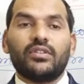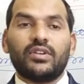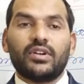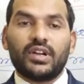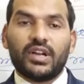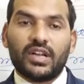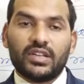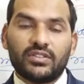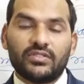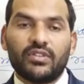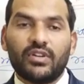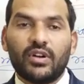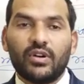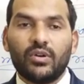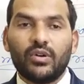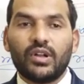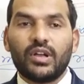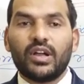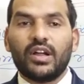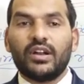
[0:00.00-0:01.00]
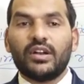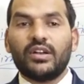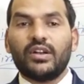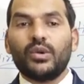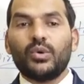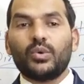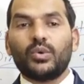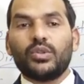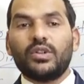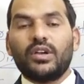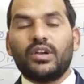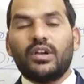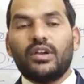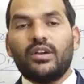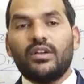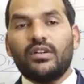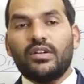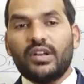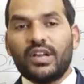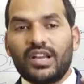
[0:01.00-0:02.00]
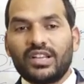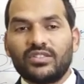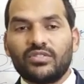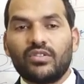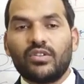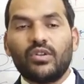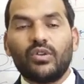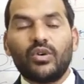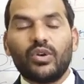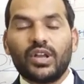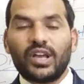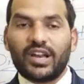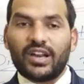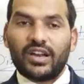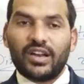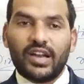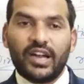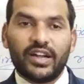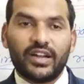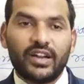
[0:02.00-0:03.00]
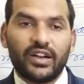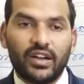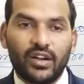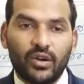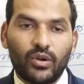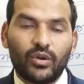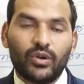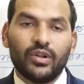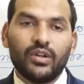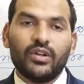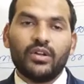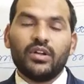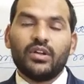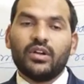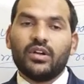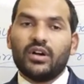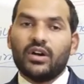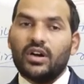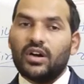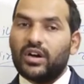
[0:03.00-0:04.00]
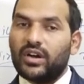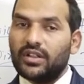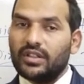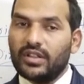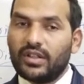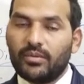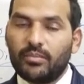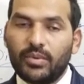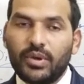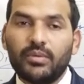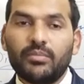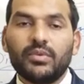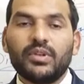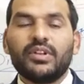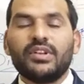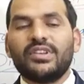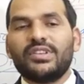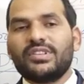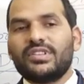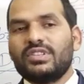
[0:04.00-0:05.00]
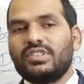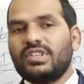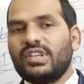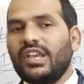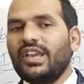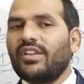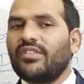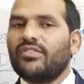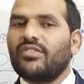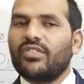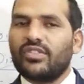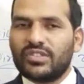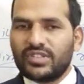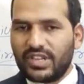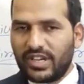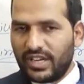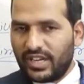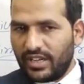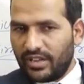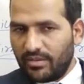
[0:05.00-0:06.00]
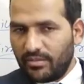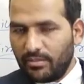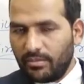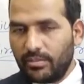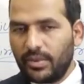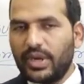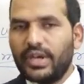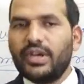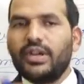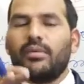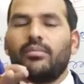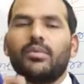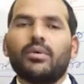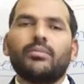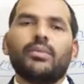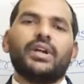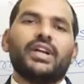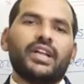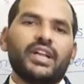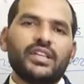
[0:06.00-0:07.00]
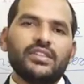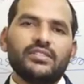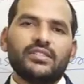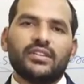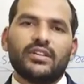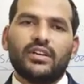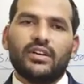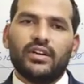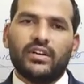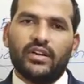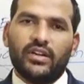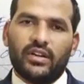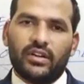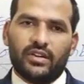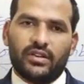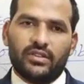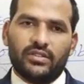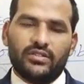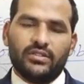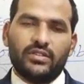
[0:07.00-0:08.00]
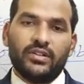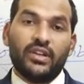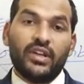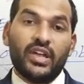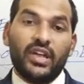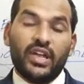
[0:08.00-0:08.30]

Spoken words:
transfer load, or due to the transfer load or a lateral load on the beam, shear force and bending moment is occurs.